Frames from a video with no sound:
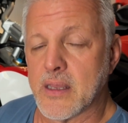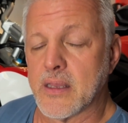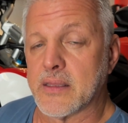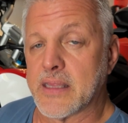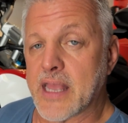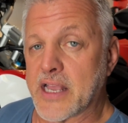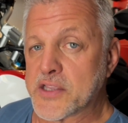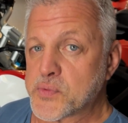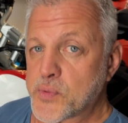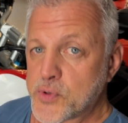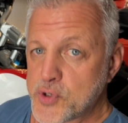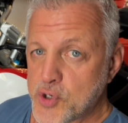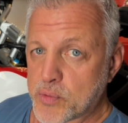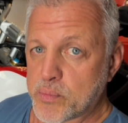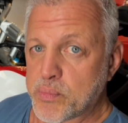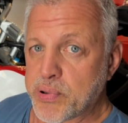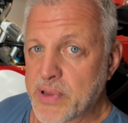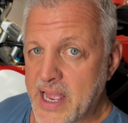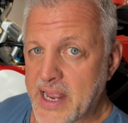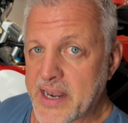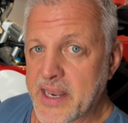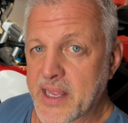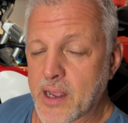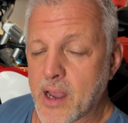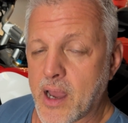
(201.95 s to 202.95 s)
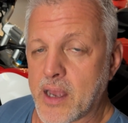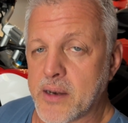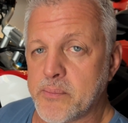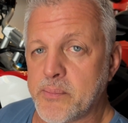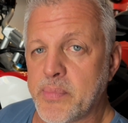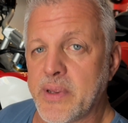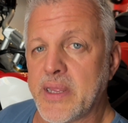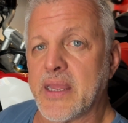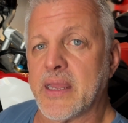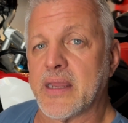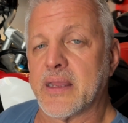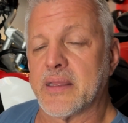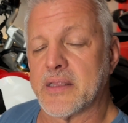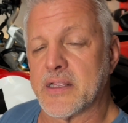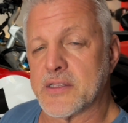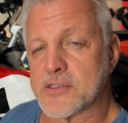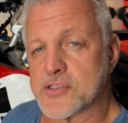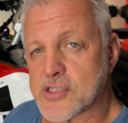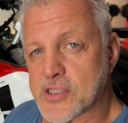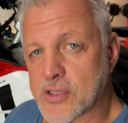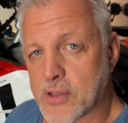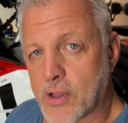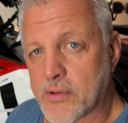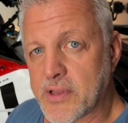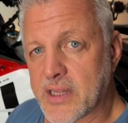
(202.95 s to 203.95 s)
that's where you're planning on being, and then
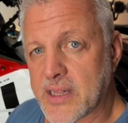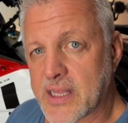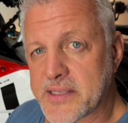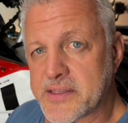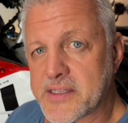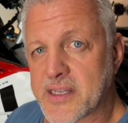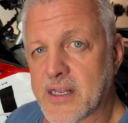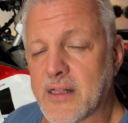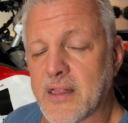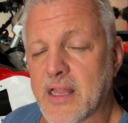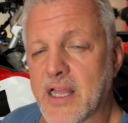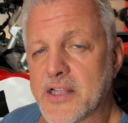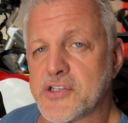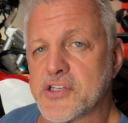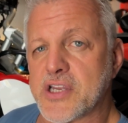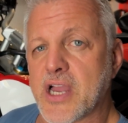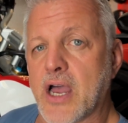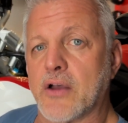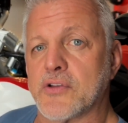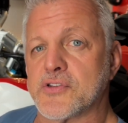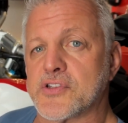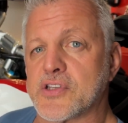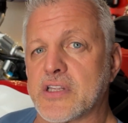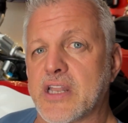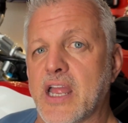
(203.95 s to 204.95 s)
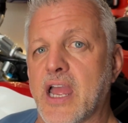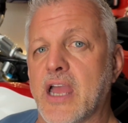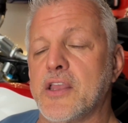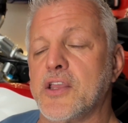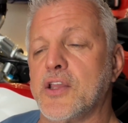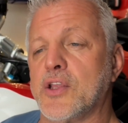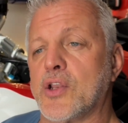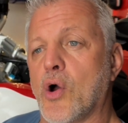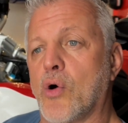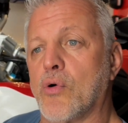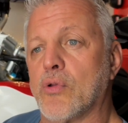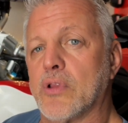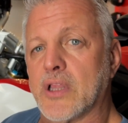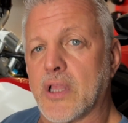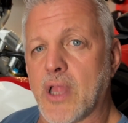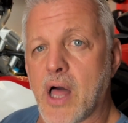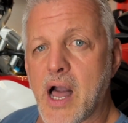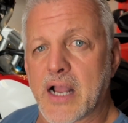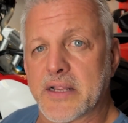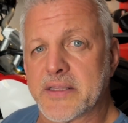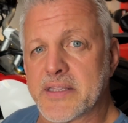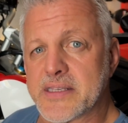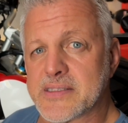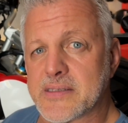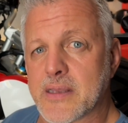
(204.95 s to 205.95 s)
slowly let the clutch out so that you don't
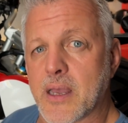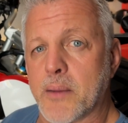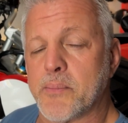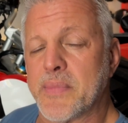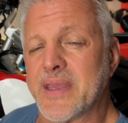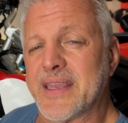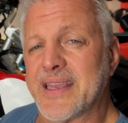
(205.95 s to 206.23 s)
lock this up,